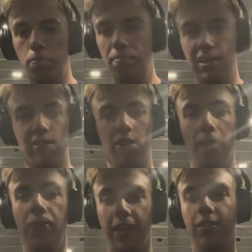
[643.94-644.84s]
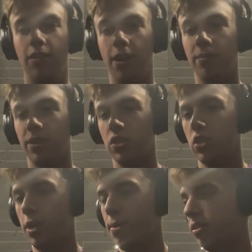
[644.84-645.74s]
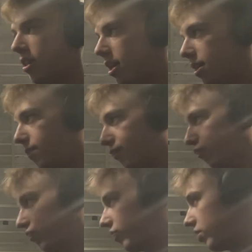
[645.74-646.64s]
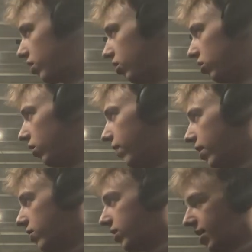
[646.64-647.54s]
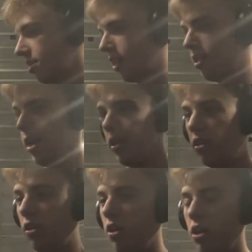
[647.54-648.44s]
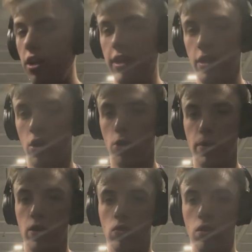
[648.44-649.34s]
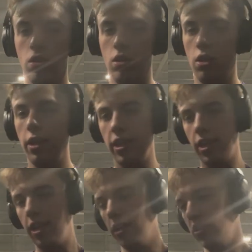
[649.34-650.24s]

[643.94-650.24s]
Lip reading: bitch. That's all I'm gonna say about that. Darth Vader is like 6'8" in all metal, and